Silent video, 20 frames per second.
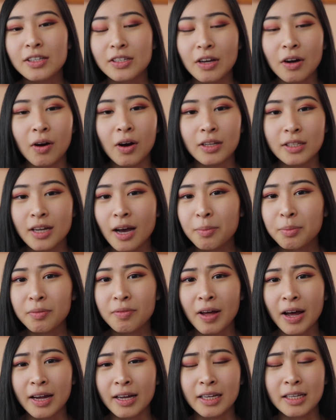So on top of
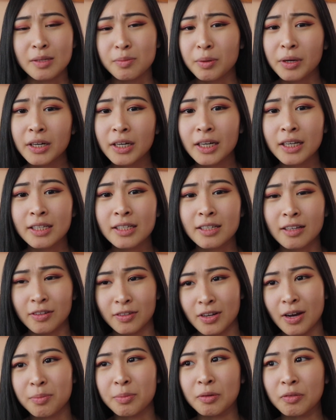that experience,
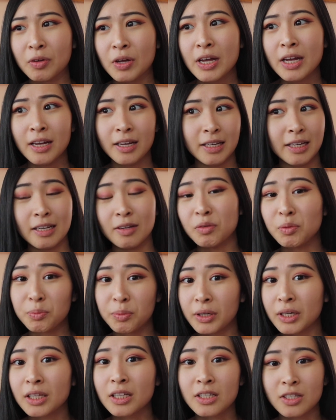on top of even
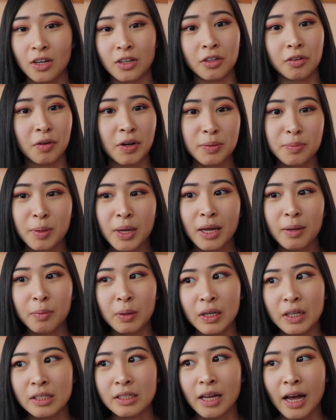putting this on your resume,
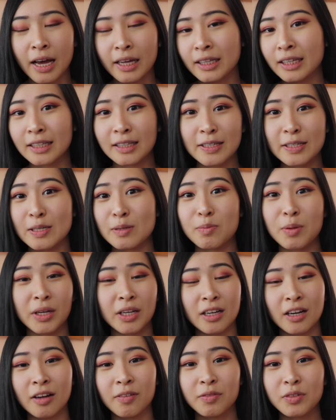because I think this is
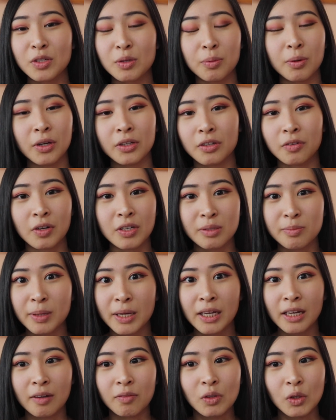big enough to put on your
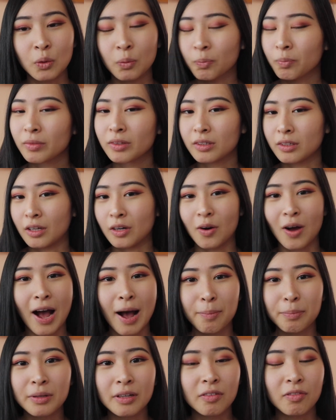resume if you know,
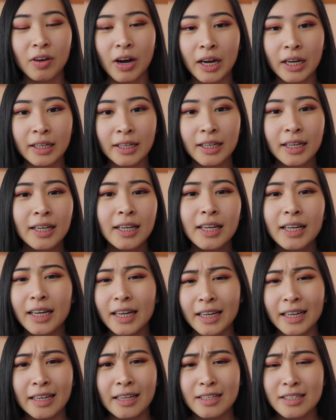happen to find
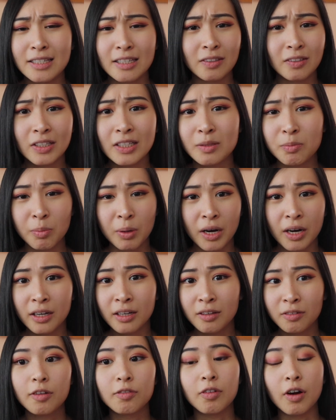a serious
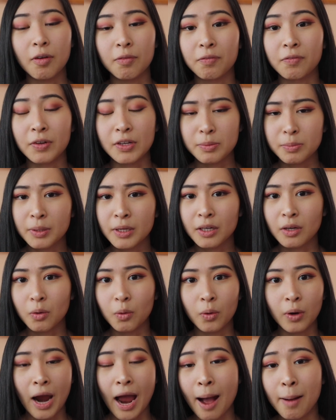bug from Facebook
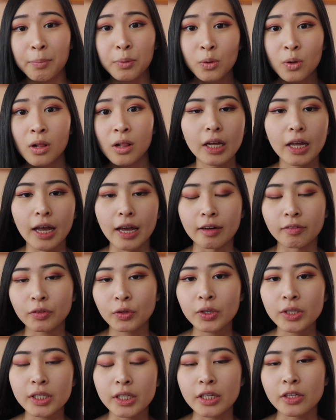or Apple. And of
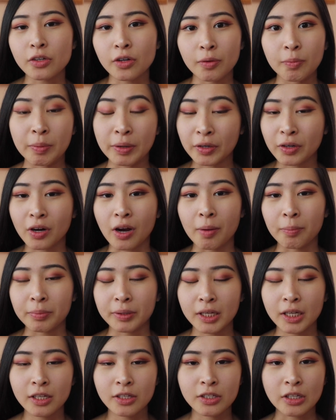course, these are bigger
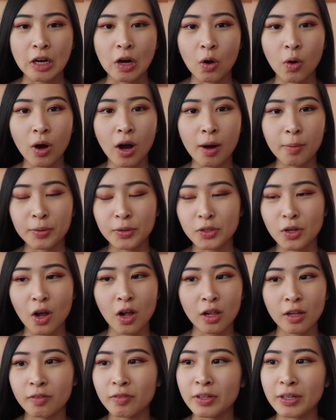companies, so almost
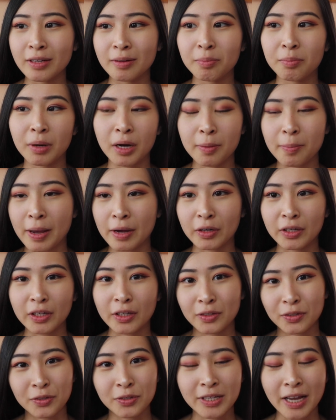all of the bug bounty
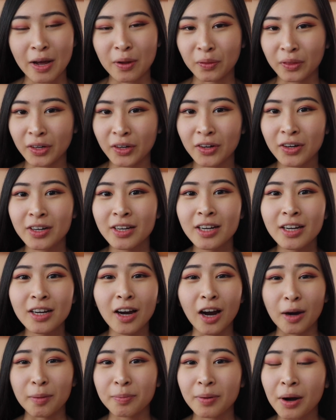hunters out there
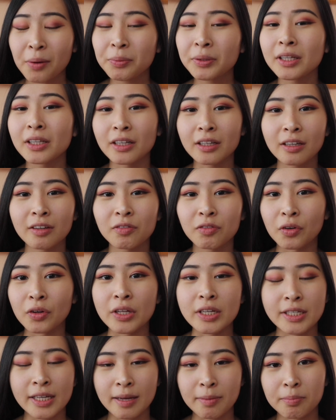are probably looking for
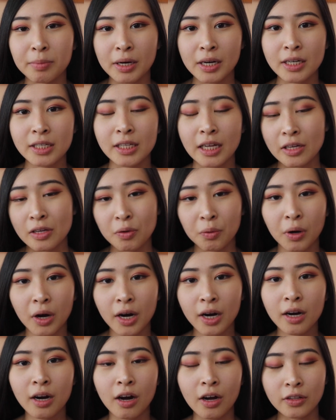the same bugs that you
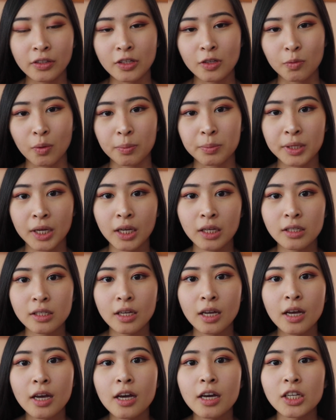are on these websites.
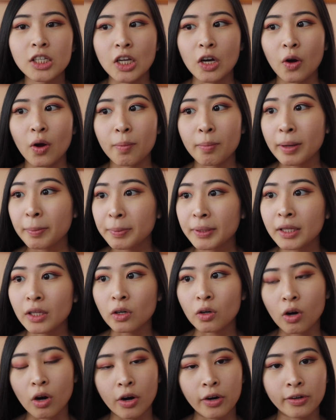So it might be a
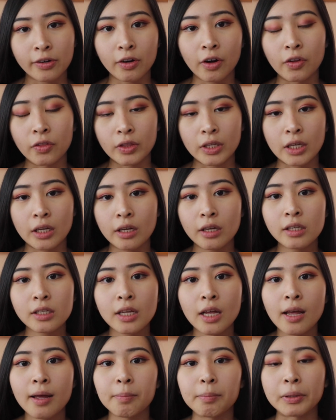little harder on these,
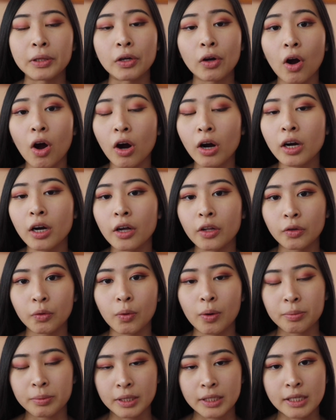but there are other
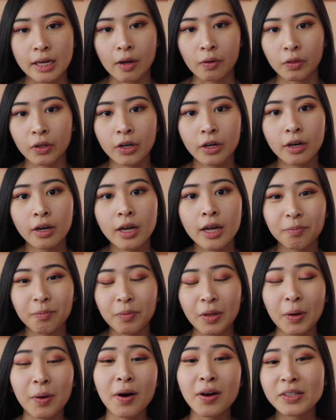websites out there
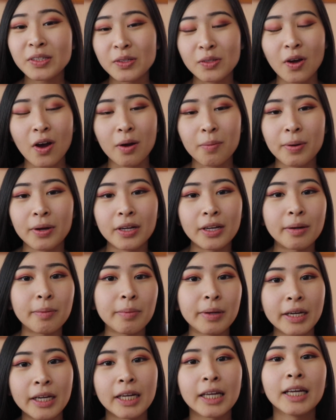that I'll also talk about in a
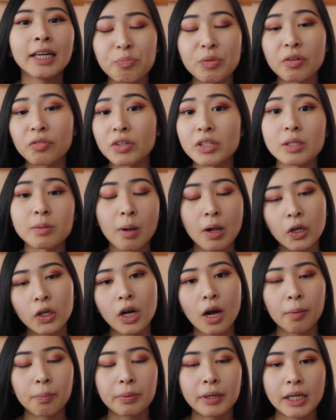minute, different smaller
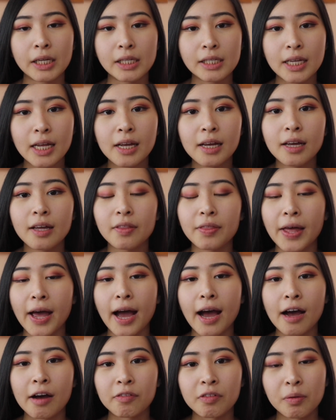companies that
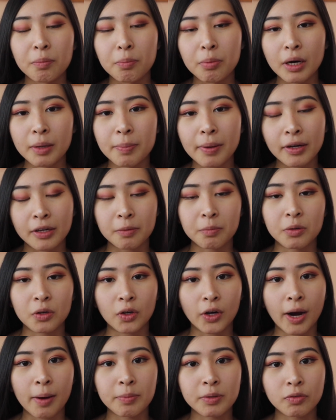have bug bounty
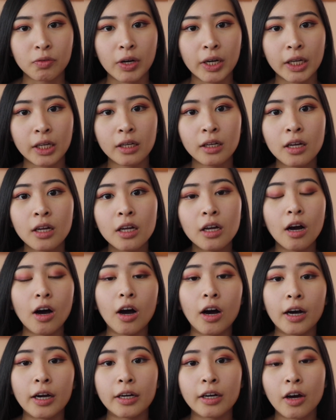programs running
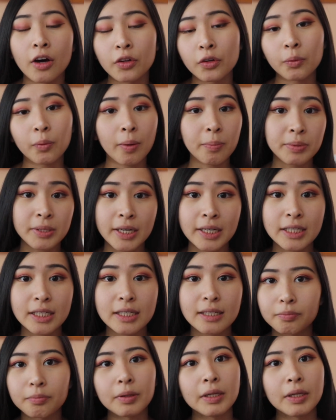on other websites.